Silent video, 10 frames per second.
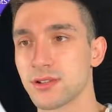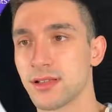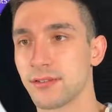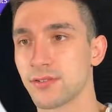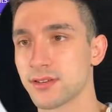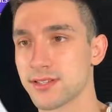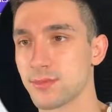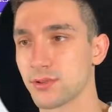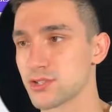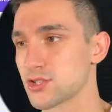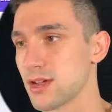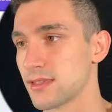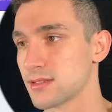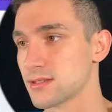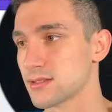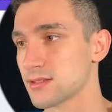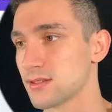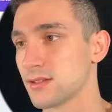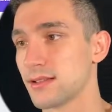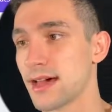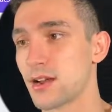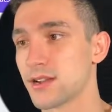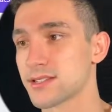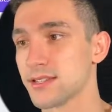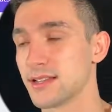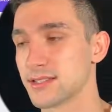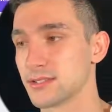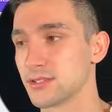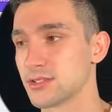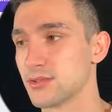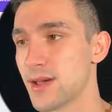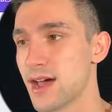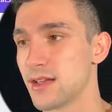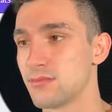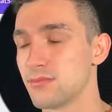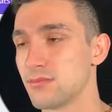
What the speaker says: Like, for example, let's try this. That honestly doesn't look too bad.